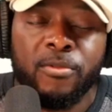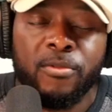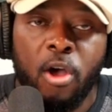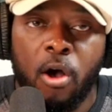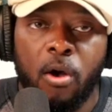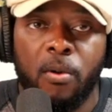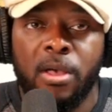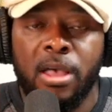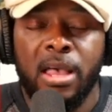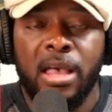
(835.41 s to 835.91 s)

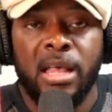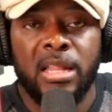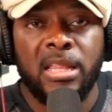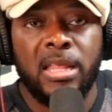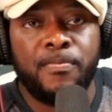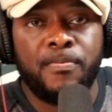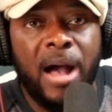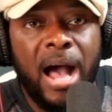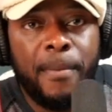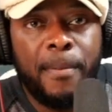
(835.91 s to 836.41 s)
No,
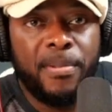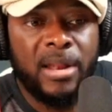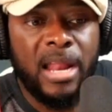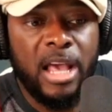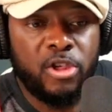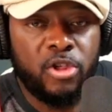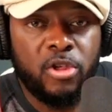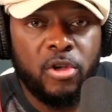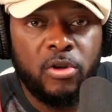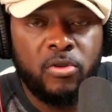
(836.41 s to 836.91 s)
the
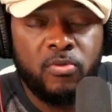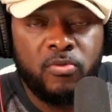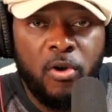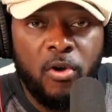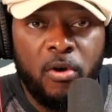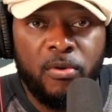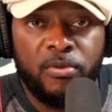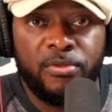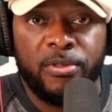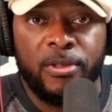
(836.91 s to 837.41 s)
population
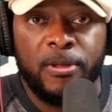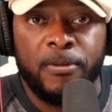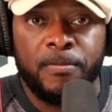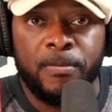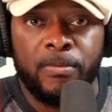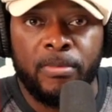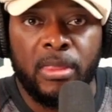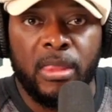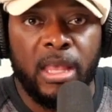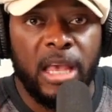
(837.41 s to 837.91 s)
growth
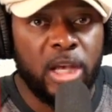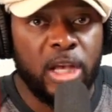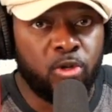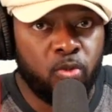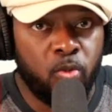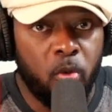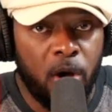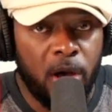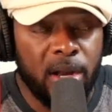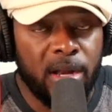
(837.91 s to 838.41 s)

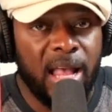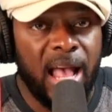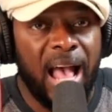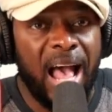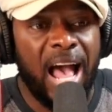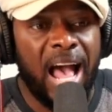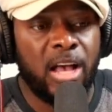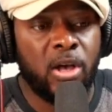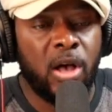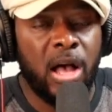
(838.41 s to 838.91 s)
is one.
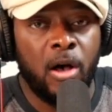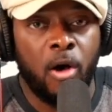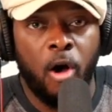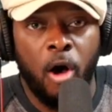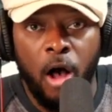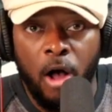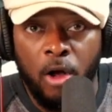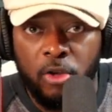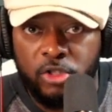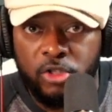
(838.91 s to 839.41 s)

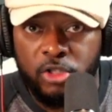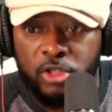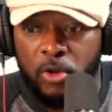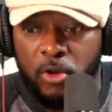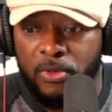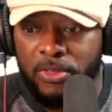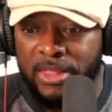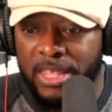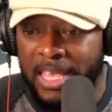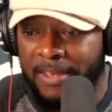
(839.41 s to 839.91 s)
Also,